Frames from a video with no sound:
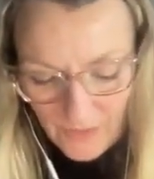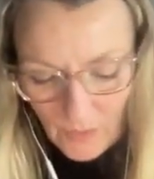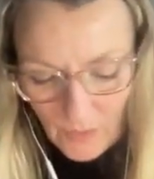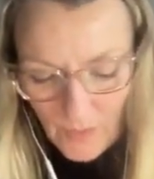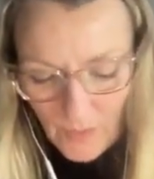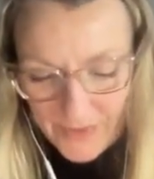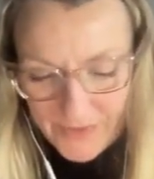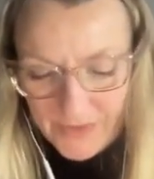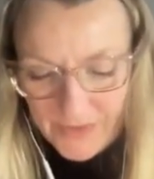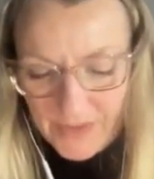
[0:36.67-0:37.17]

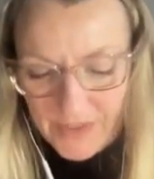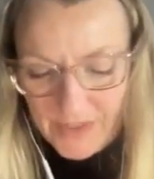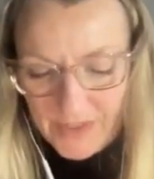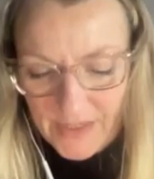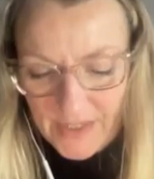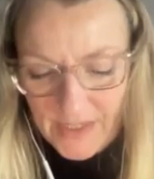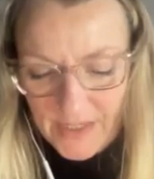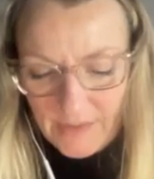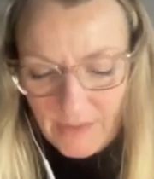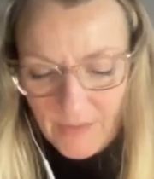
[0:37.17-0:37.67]
one
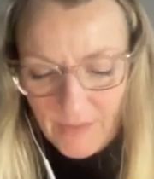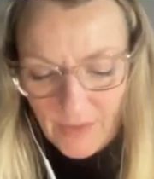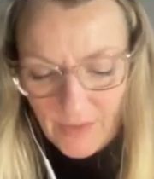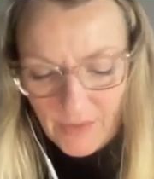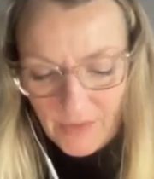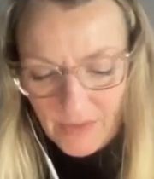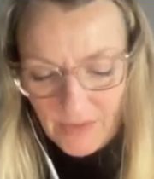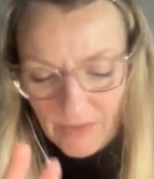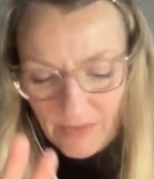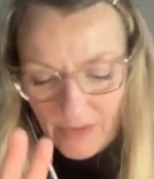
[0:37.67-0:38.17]
today, but
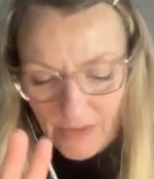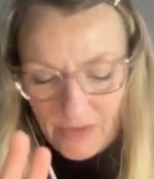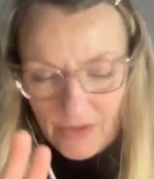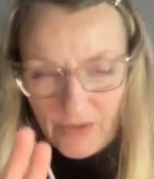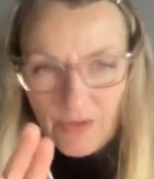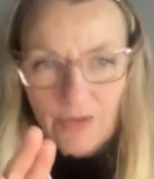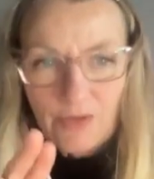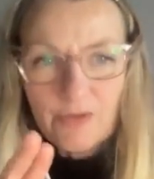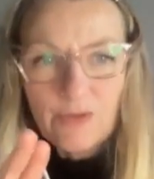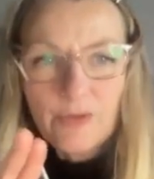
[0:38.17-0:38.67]
the
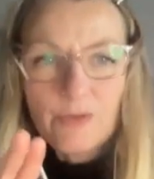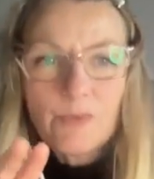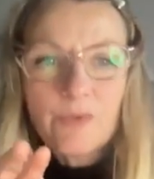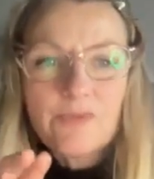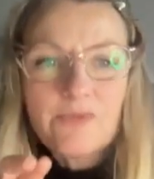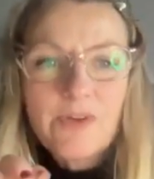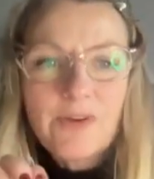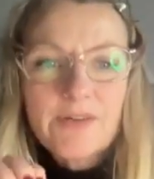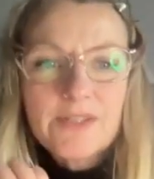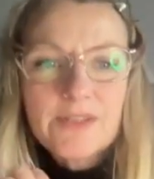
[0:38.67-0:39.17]
two that were
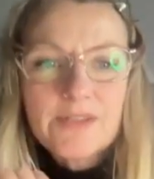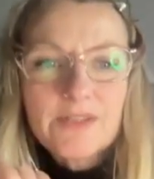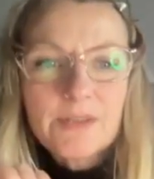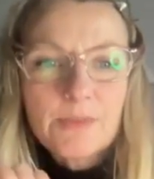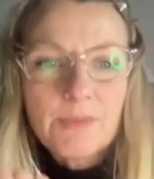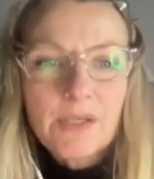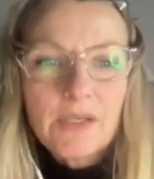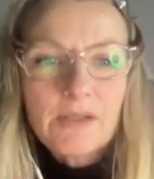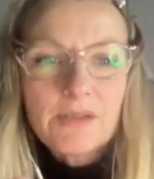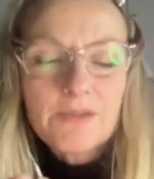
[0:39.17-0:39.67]
very
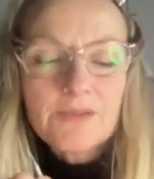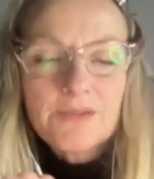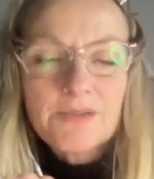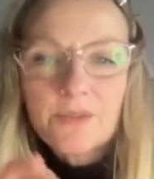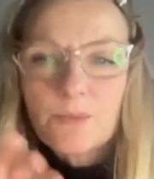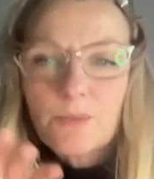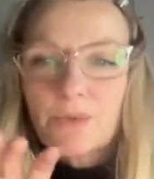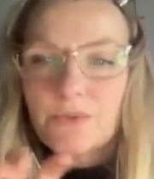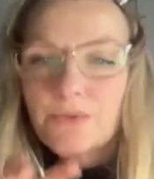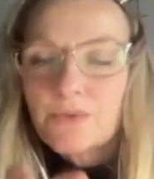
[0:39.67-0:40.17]
similar.
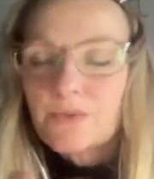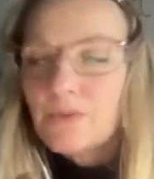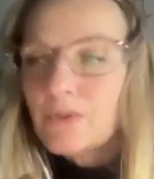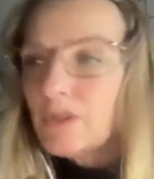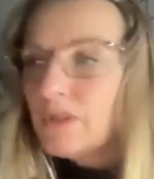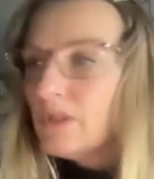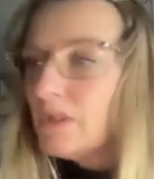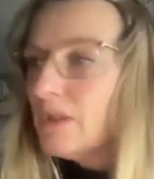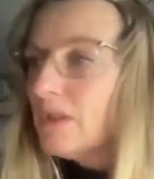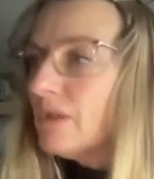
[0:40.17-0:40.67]
So one
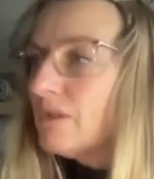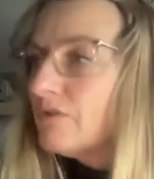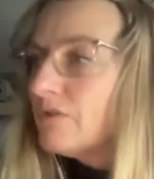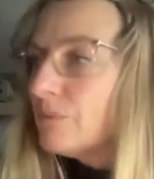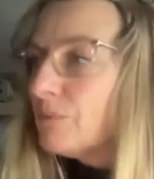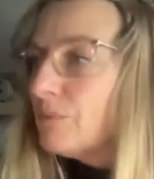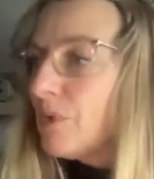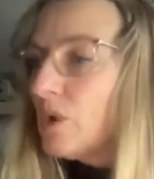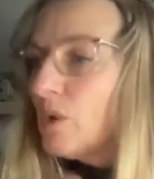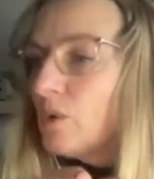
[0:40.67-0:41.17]

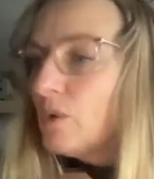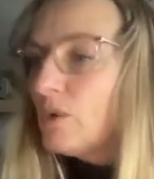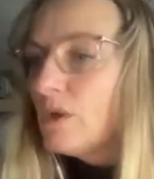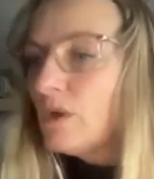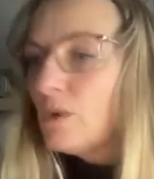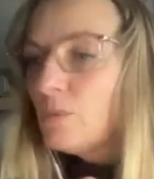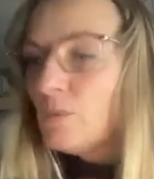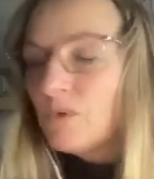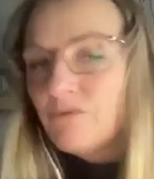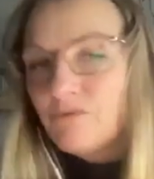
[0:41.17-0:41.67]
from Paula
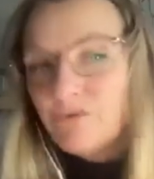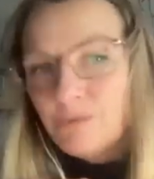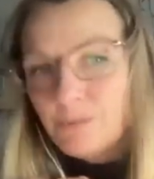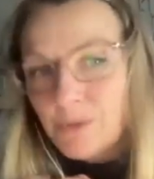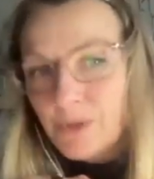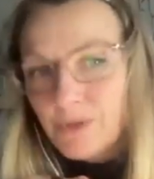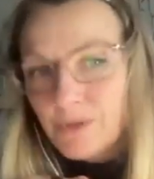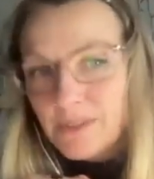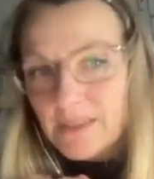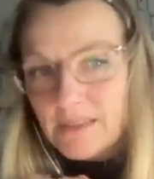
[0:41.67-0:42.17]
and one
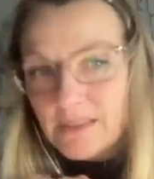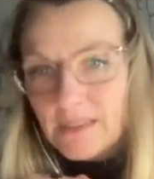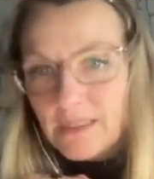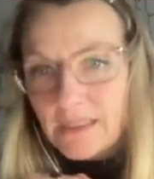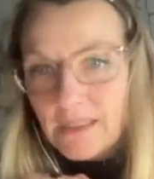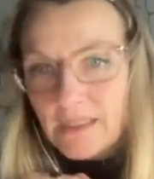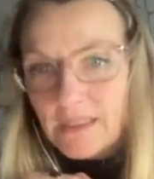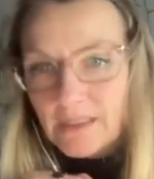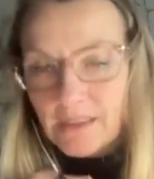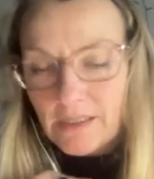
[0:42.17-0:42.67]
from
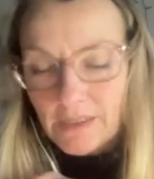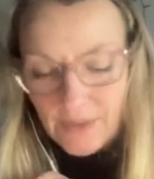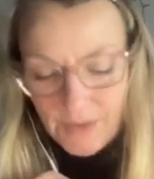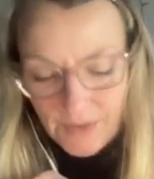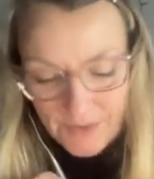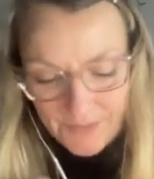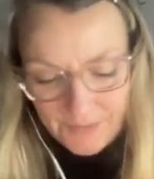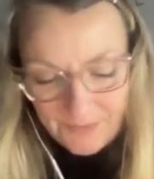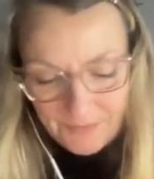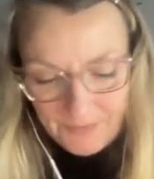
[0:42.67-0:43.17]
Christie.
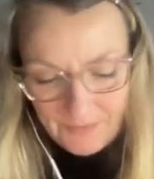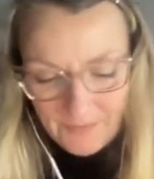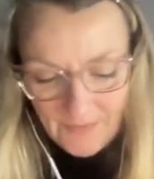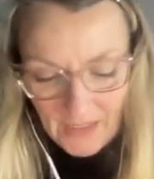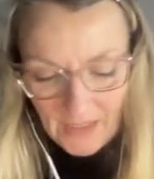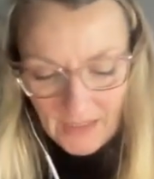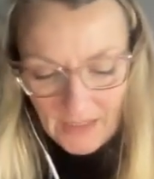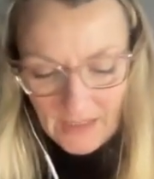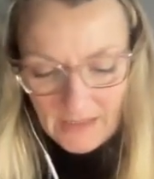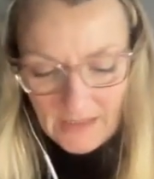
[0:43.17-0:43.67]

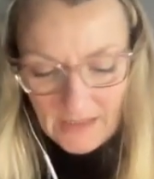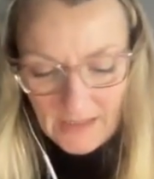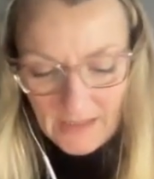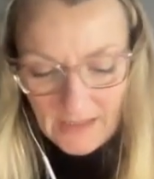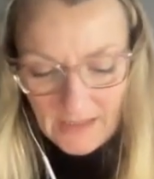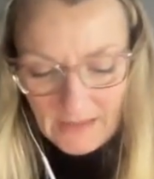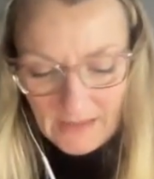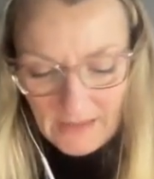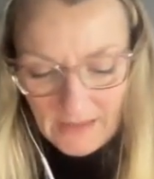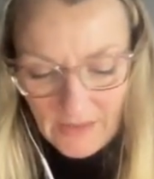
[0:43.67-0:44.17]
And
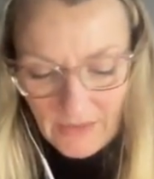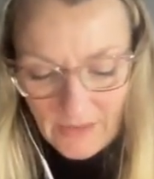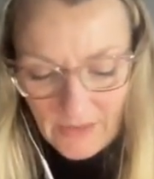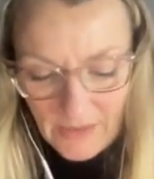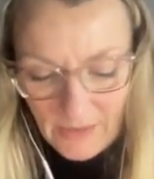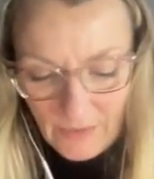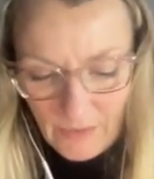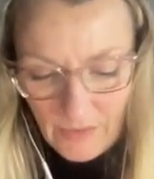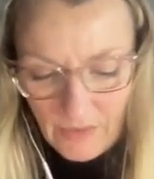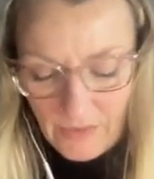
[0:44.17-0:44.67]
then
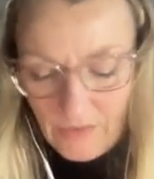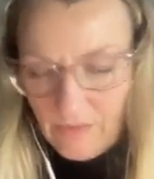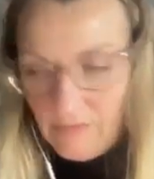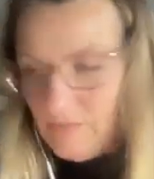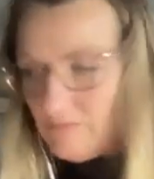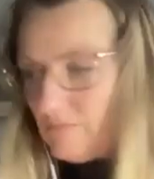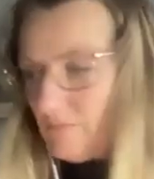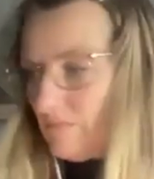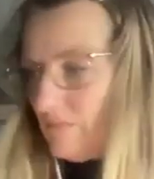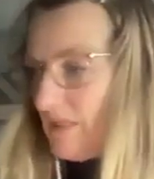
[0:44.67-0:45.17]
I will
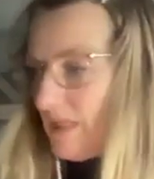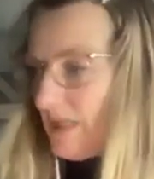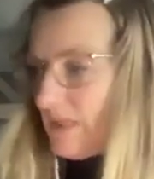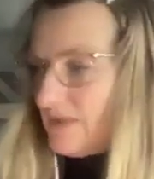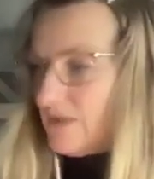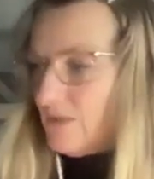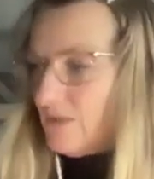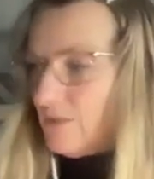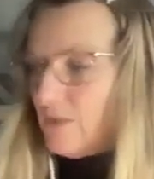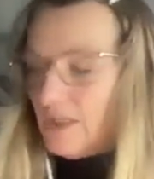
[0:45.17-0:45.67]

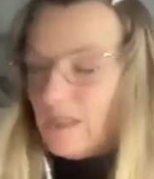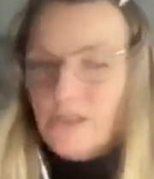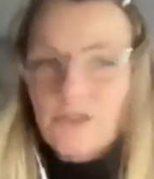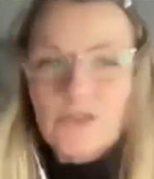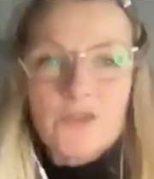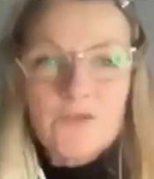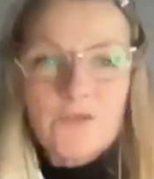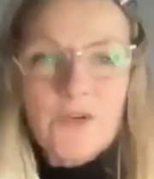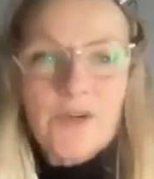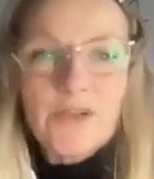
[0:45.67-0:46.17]
next week
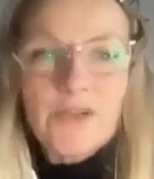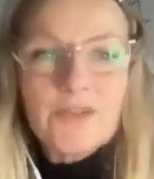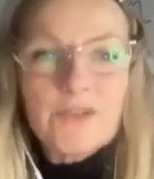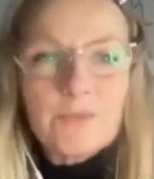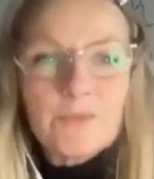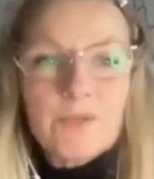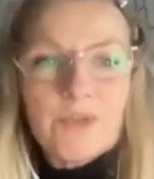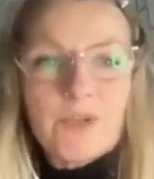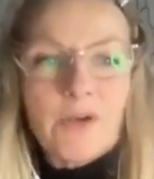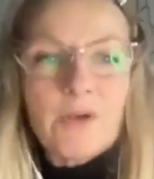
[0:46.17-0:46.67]
just find
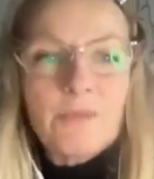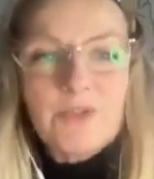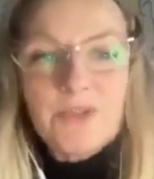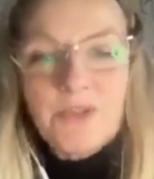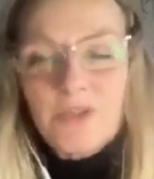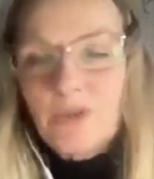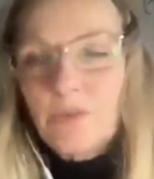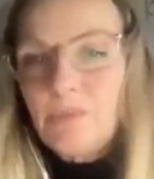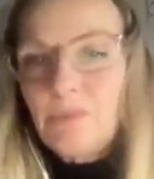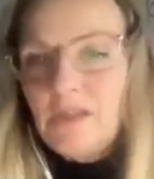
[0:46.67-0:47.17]
some time to
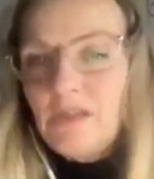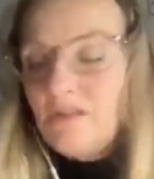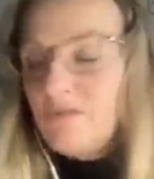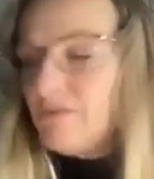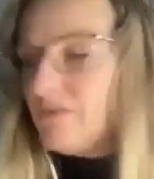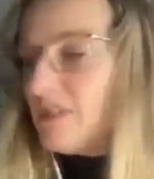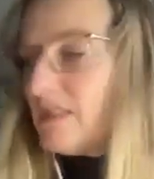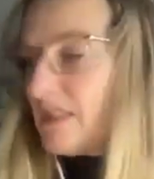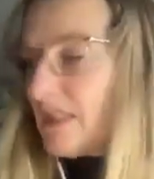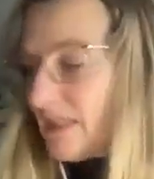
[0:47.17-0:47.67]
come in
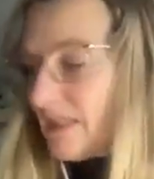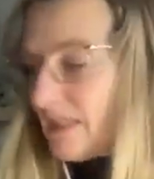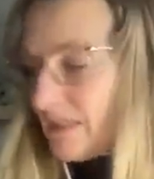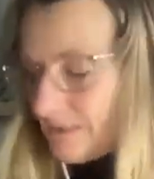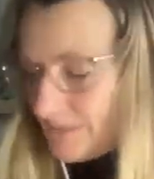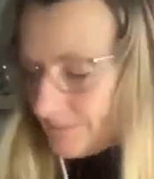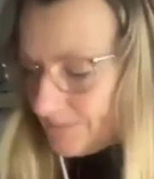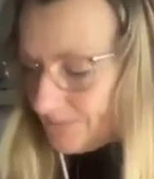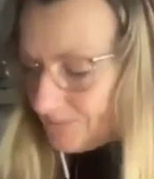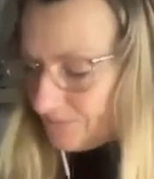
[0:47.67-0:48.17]
every
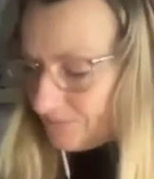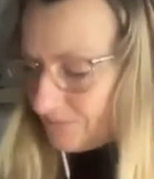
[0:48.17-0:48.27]
day.